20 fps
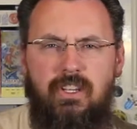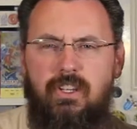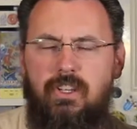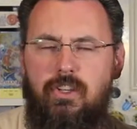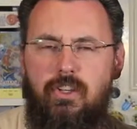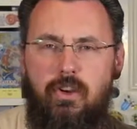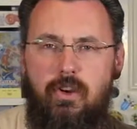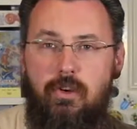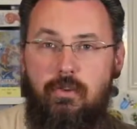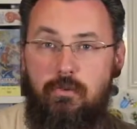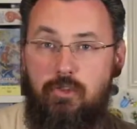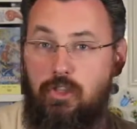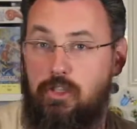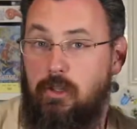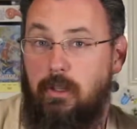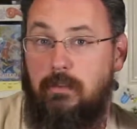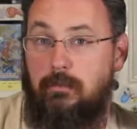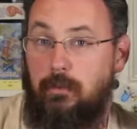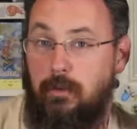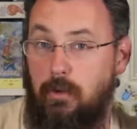you're just
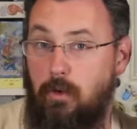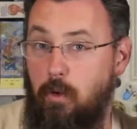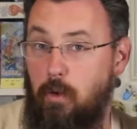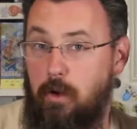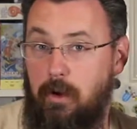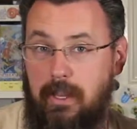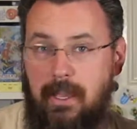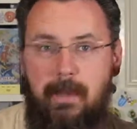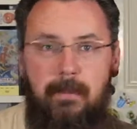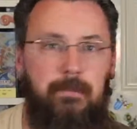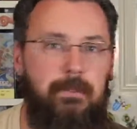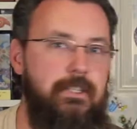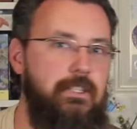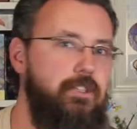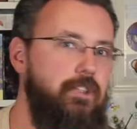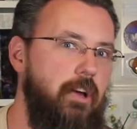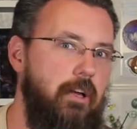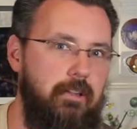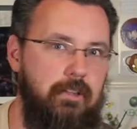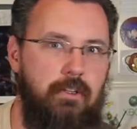looking for horror games, it's
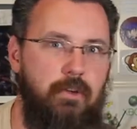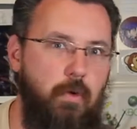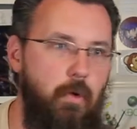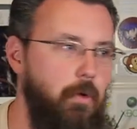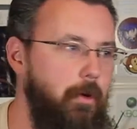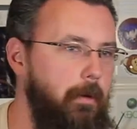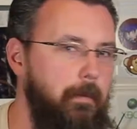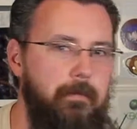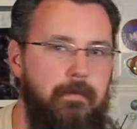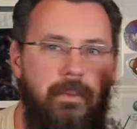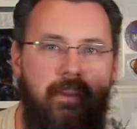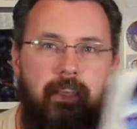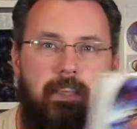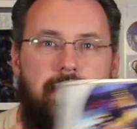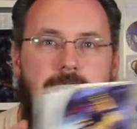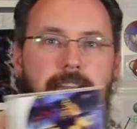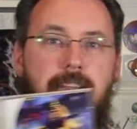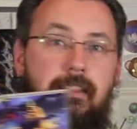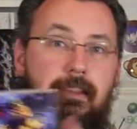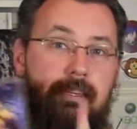not the norm.
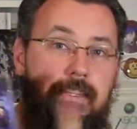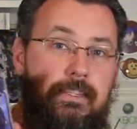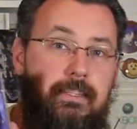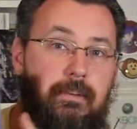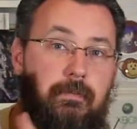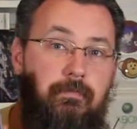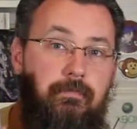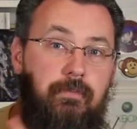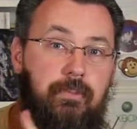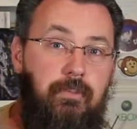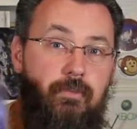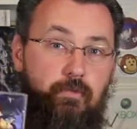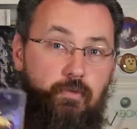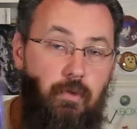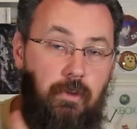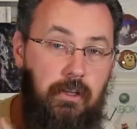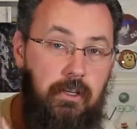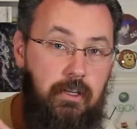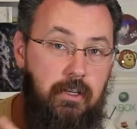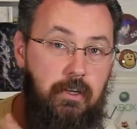This is a
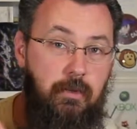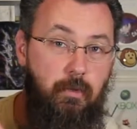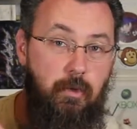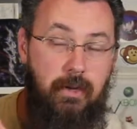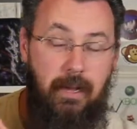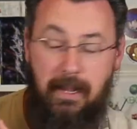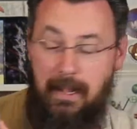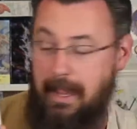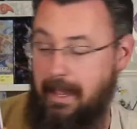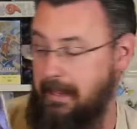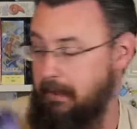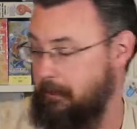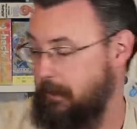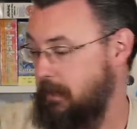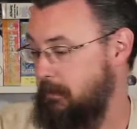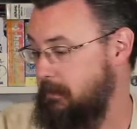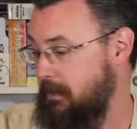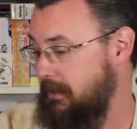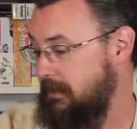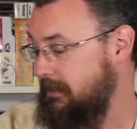really good one. I highly
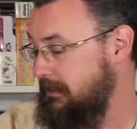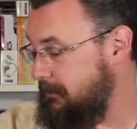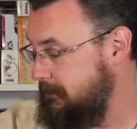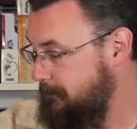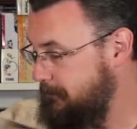recommend.